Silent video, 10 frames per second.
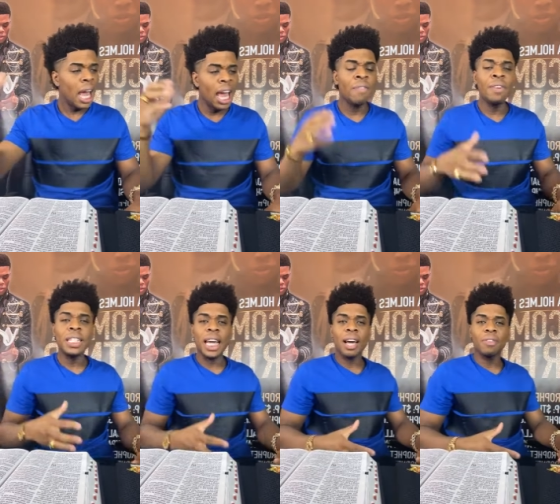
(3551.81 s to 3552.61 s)
Every
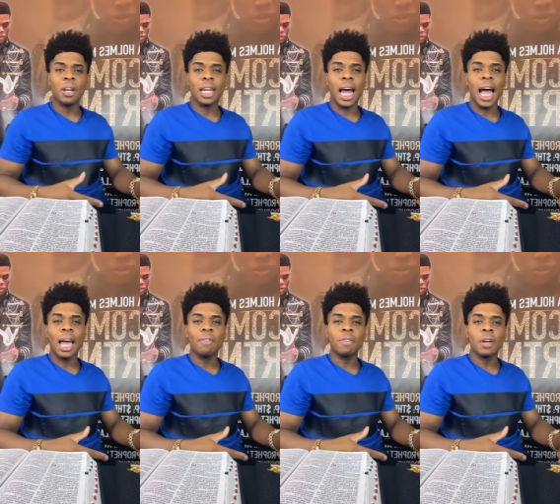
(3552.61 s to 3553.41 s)
day of your
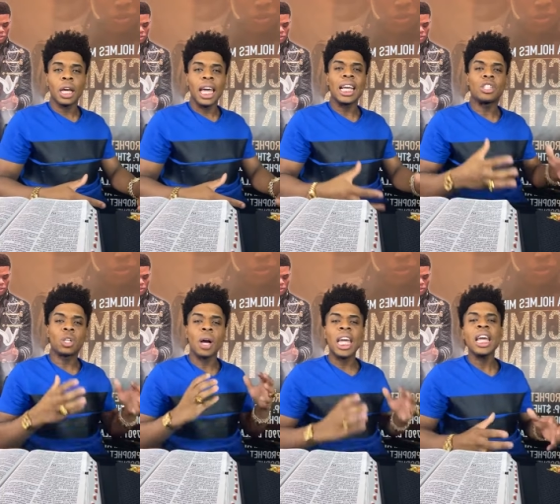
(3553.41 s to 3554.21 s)
life, it's so